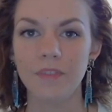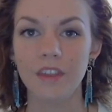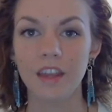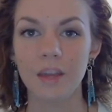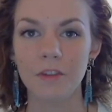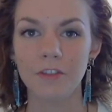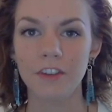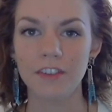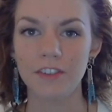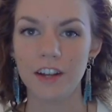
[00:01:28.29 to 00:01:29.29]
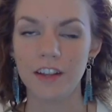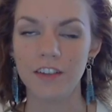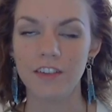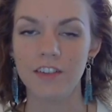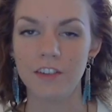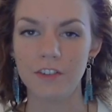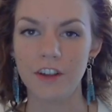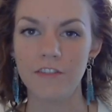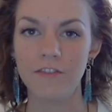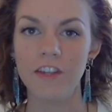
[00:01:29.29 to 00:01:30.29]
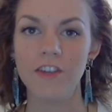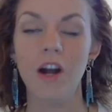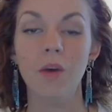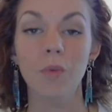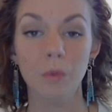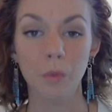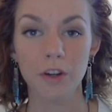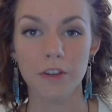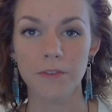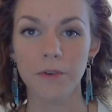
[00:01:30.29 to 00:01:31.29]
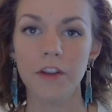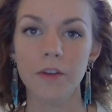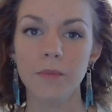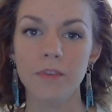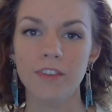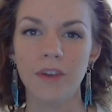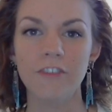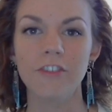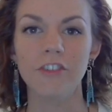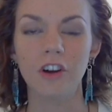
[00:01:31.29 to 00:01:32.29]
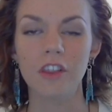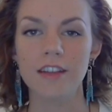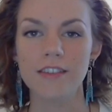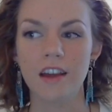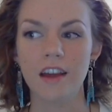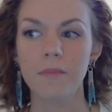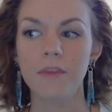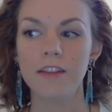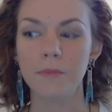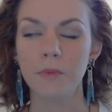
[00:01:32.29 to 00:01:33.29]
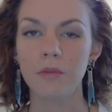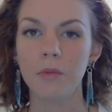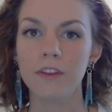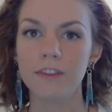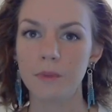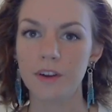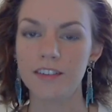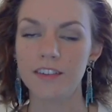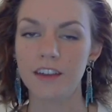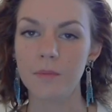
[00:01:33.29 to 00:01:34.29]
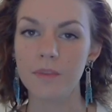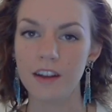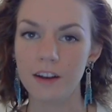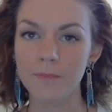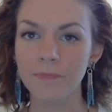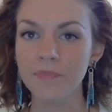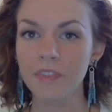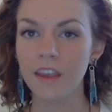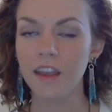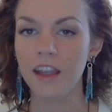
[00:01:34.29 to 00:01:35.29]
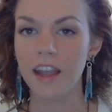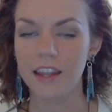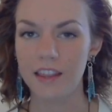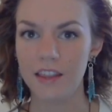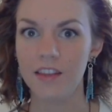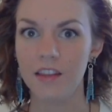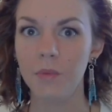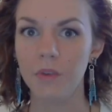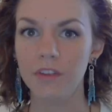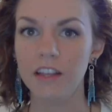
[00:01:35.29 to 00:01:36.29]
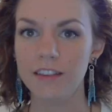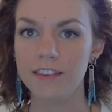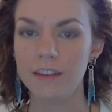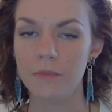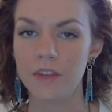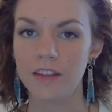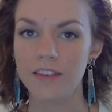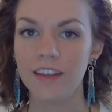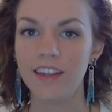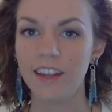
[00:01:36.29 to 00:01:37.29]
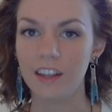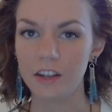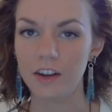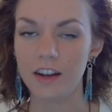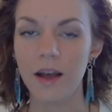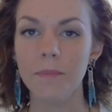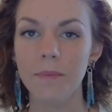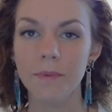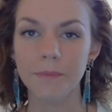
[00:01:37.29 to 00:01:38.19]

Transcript: It can be frustrating to try to figure out what works for you, so after all that time, it's probably smart to come here, and I think that we'll get something that can clear it up.